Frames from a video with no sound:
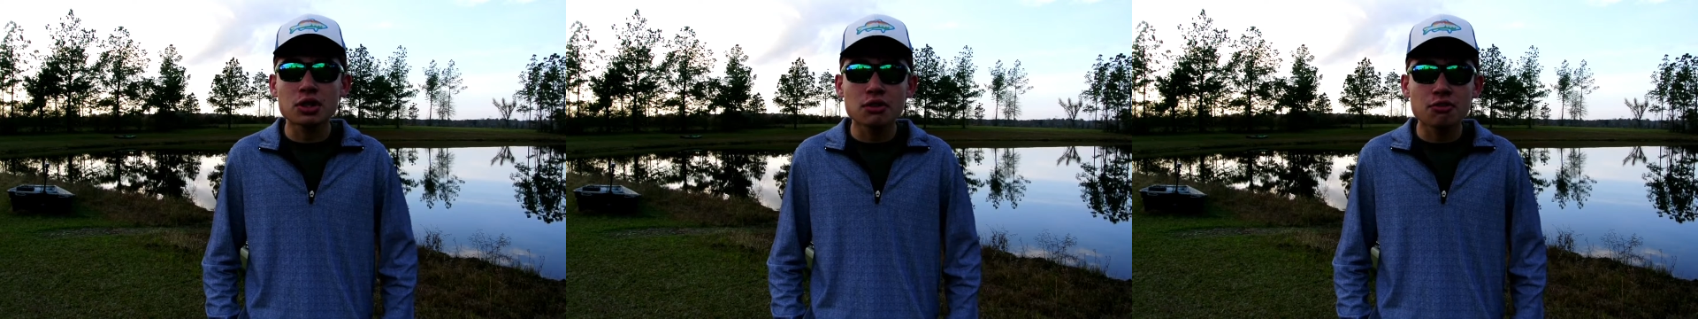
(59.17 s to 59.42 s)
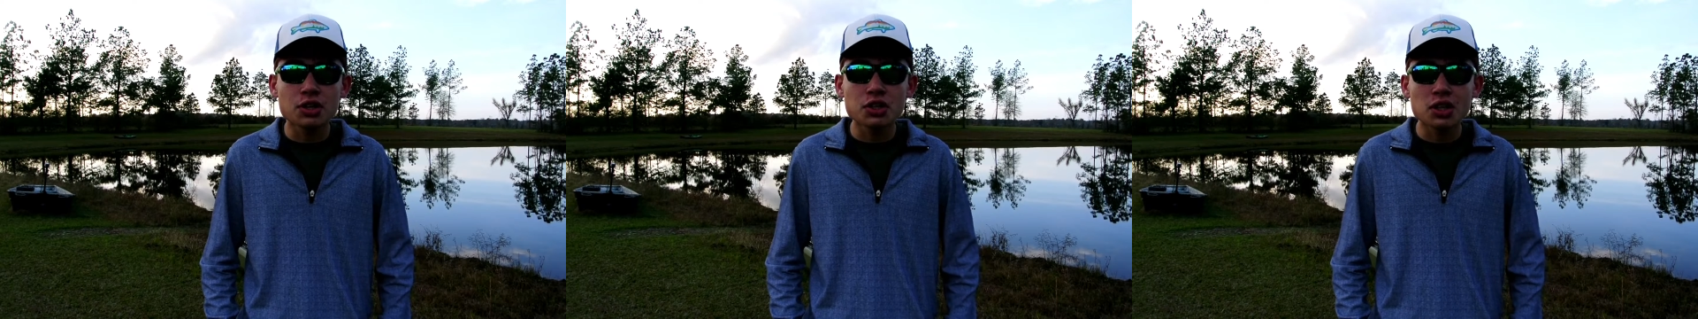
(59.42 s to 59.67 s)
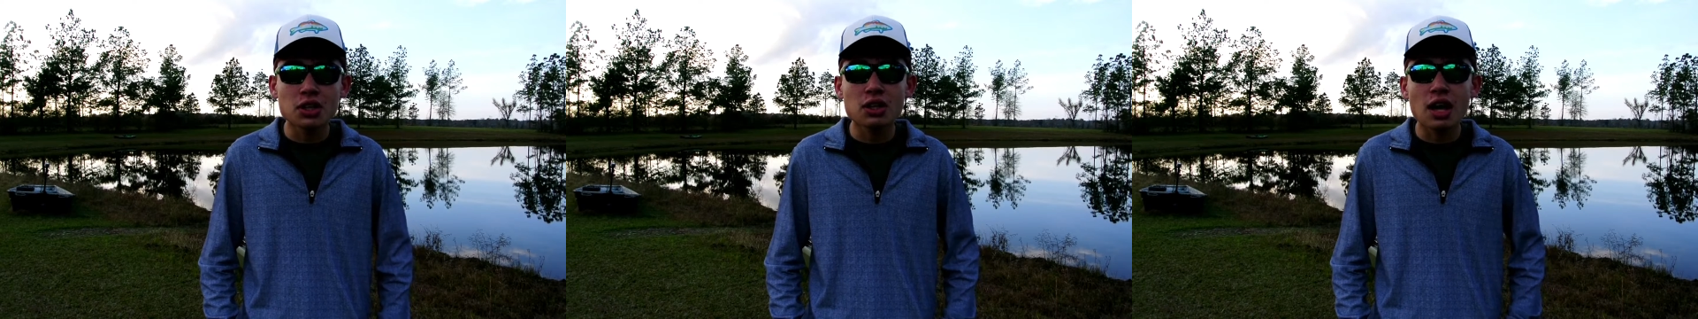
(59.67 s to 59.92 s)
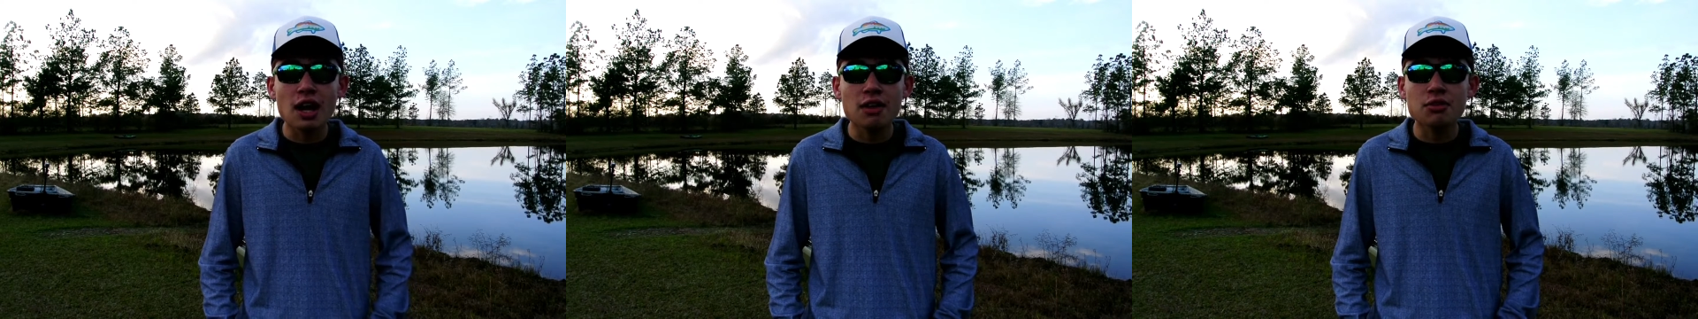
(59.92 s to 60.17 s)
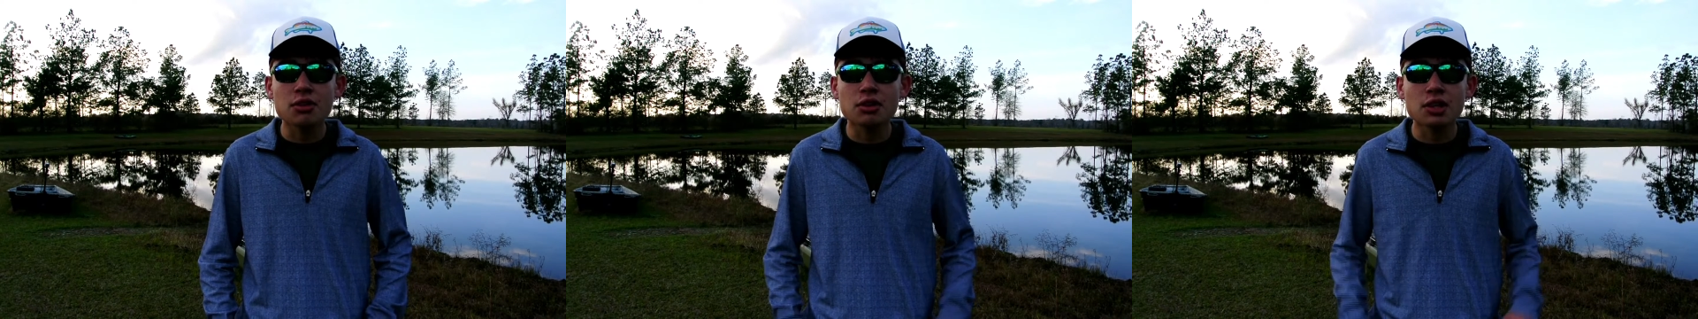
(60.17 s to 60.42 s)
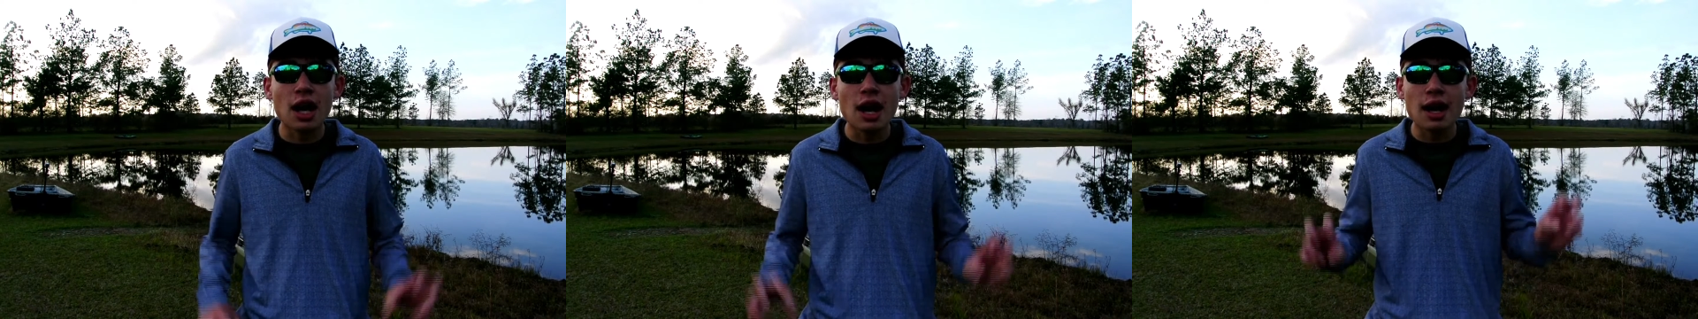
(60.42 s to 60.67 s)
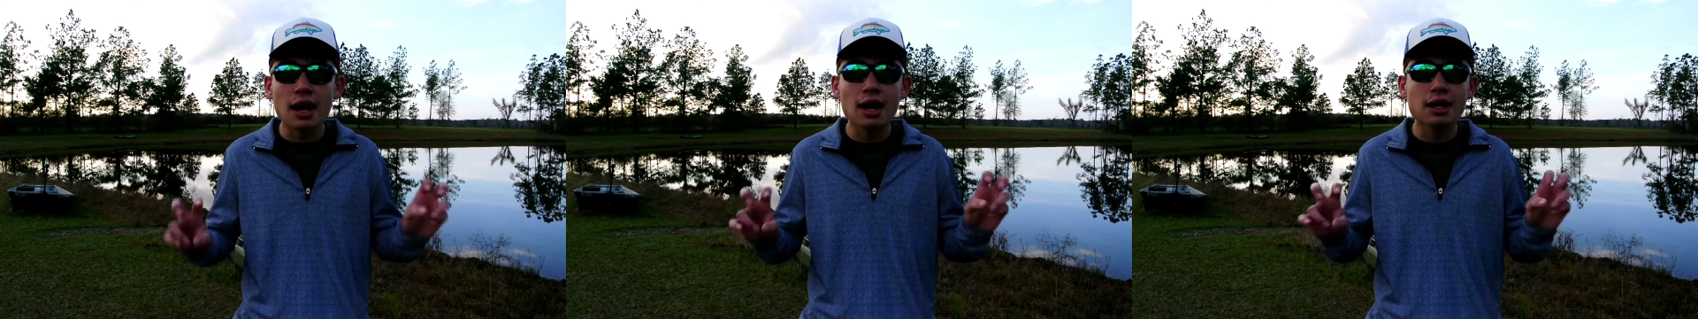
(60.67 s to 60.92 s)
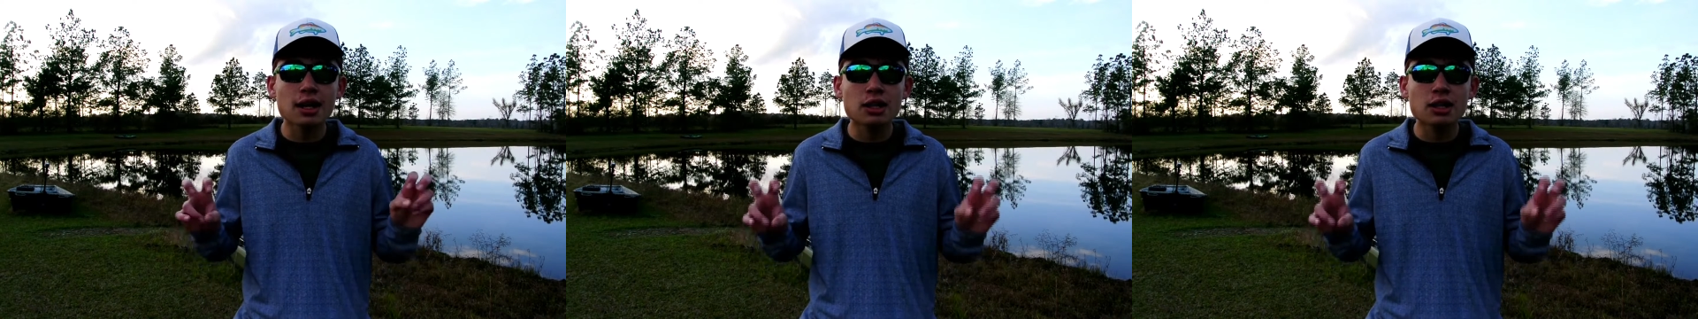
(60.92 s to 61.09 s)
fishing ever kayak,